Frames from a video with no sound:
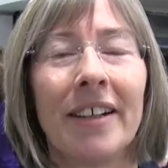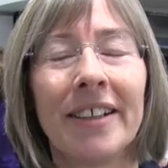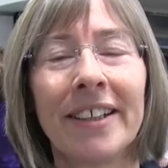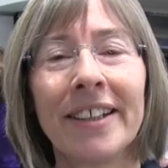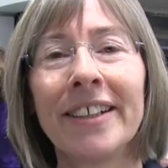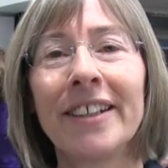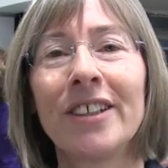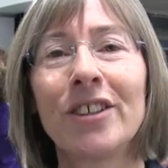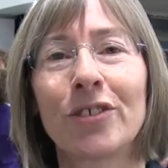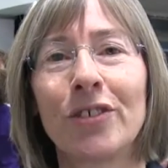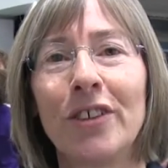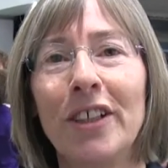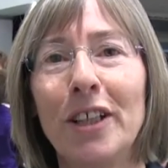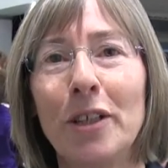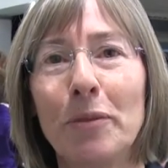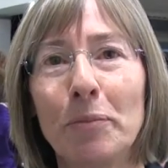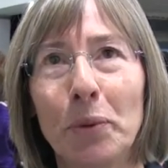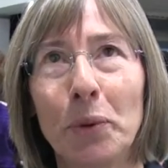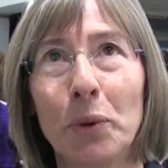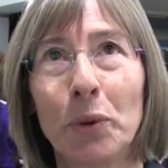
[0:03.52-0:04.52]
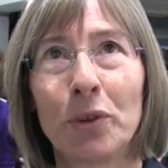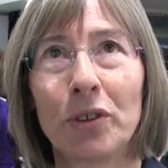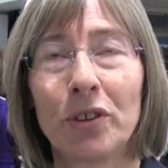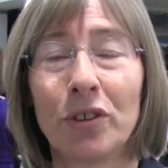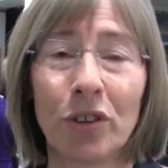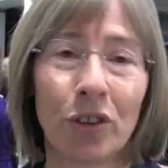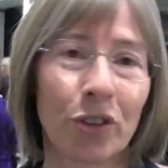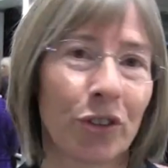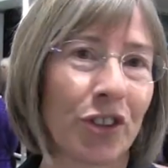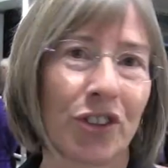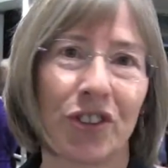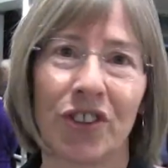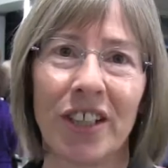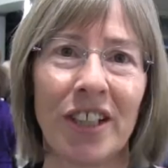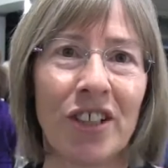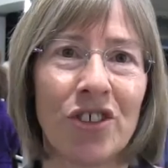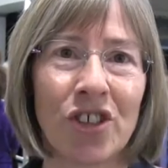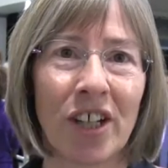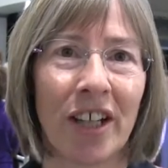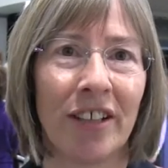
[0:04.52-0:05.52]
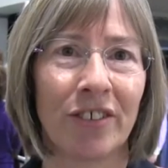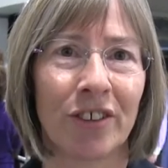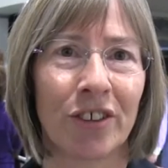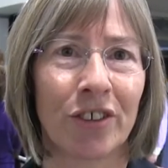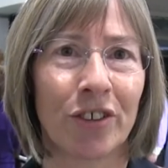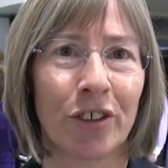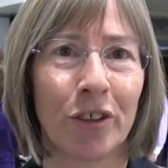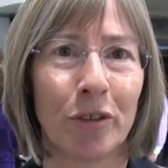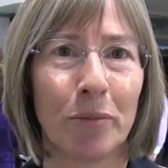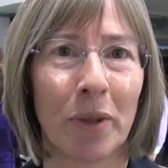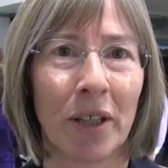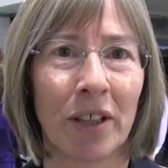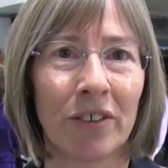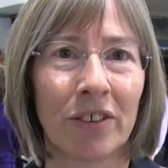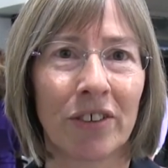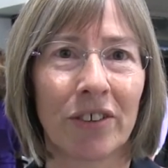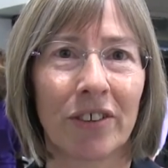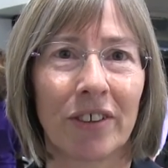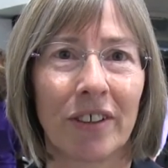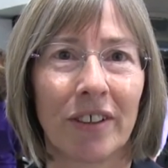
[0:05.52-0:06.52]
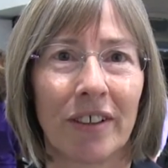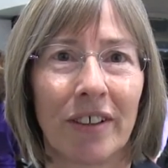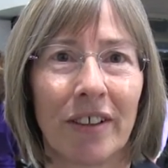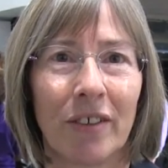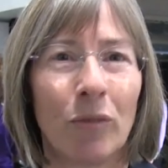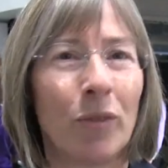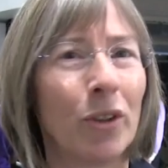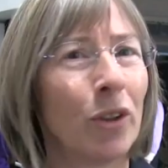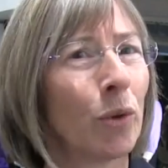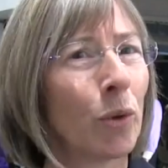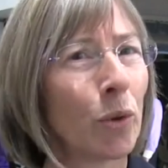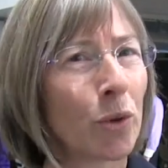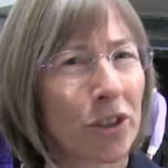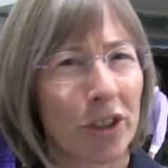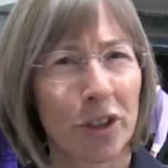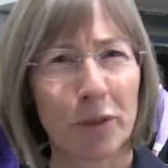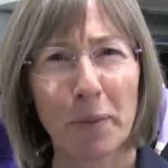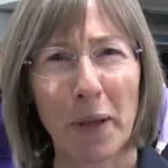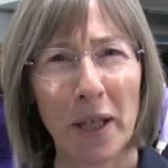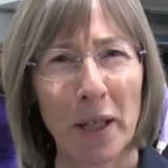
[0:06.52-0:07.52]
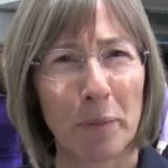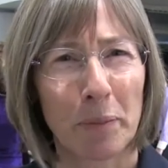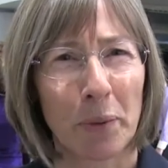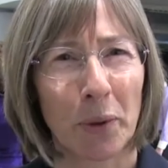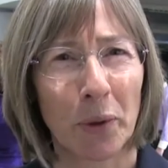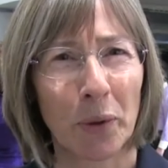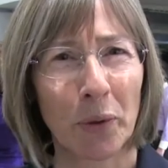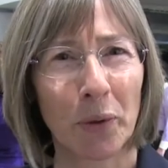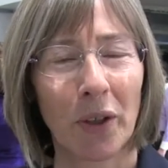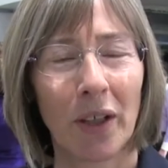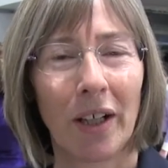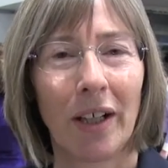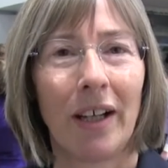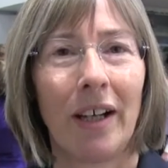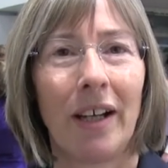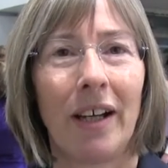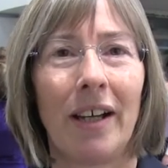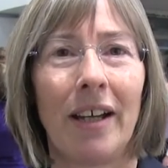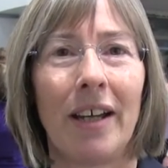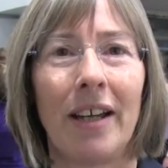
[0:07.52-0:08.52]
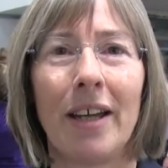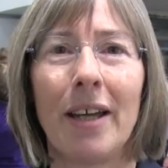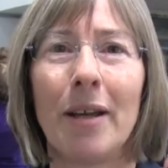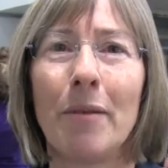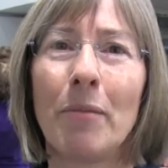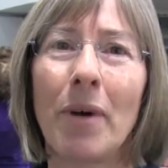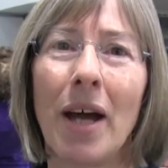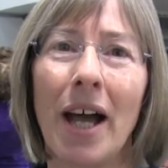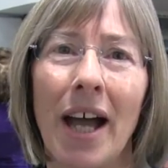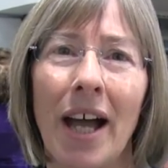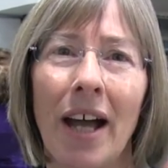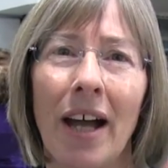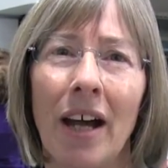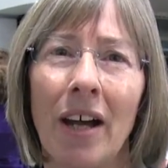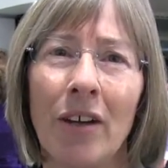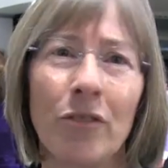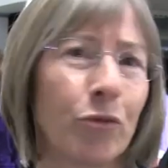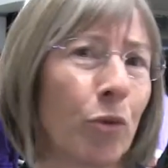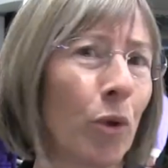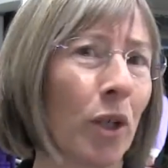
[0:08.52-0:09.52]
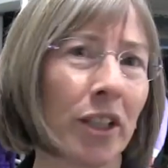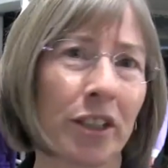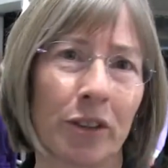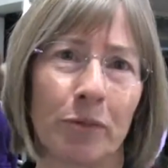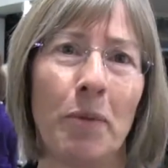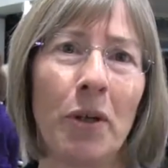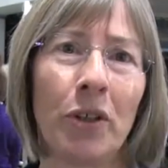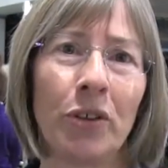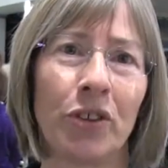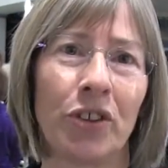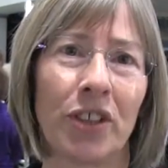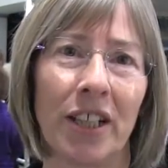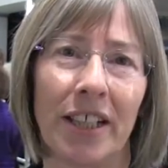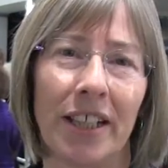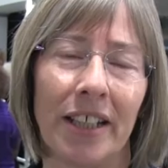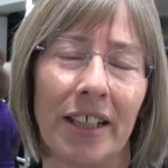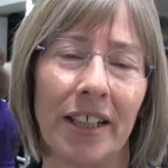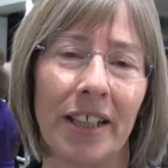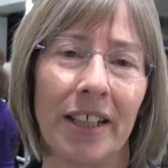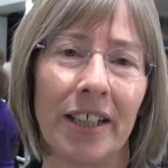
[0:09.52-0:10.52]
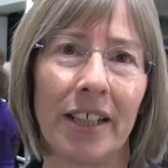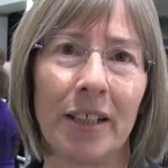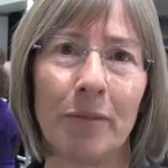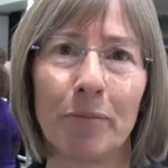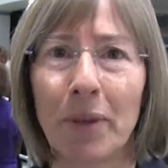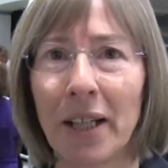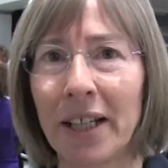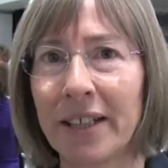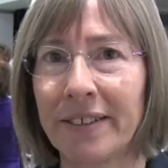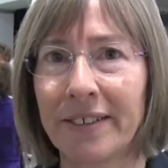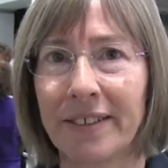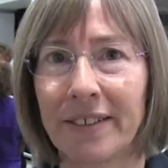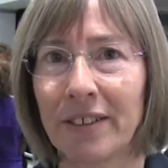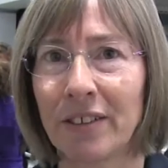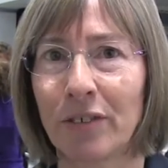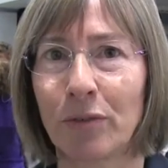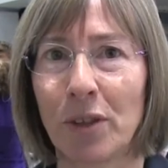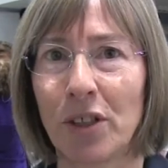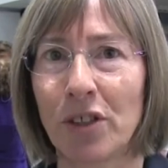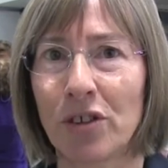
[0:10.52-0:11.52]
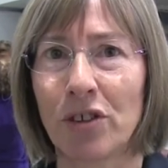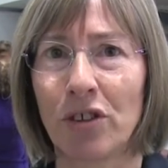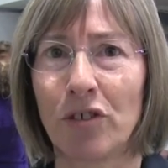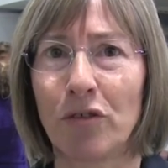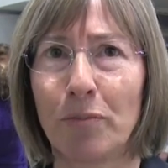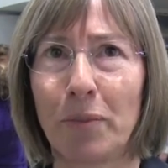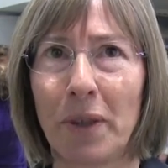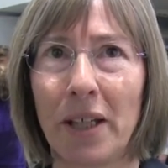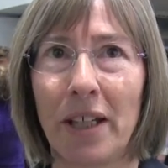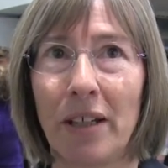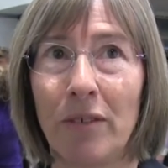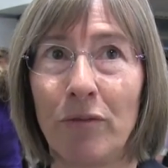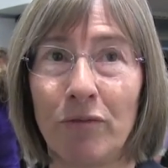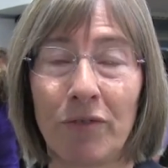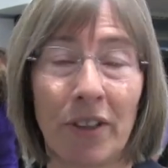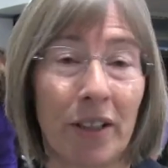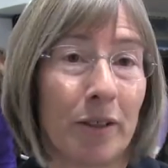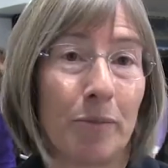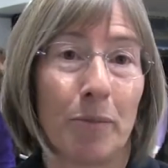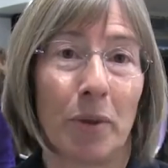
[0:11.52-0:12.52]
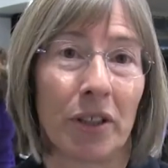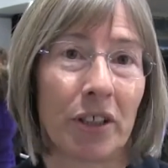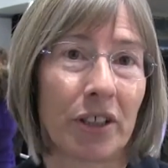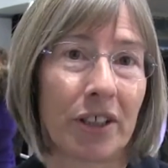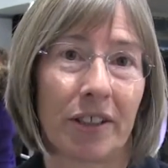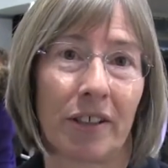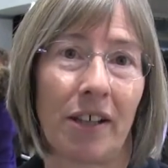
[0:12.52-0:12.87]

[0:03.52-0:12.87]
think it's really important not to see gender too much. We're all just people. I've worked mostly in places which have been very much